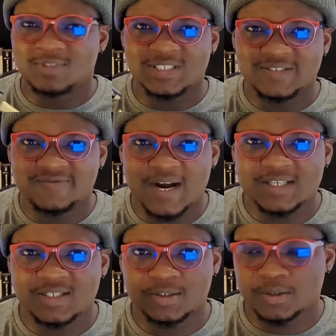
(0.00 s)
the
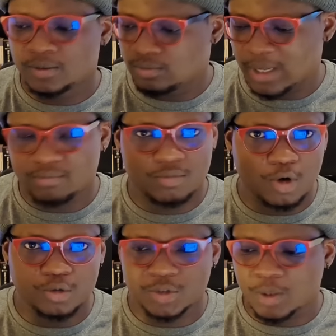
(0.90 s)
devices like
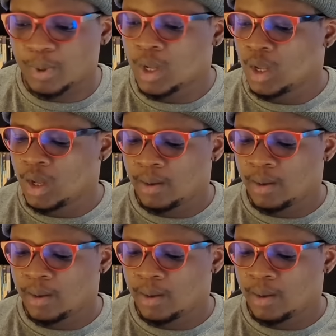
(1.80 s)
close up,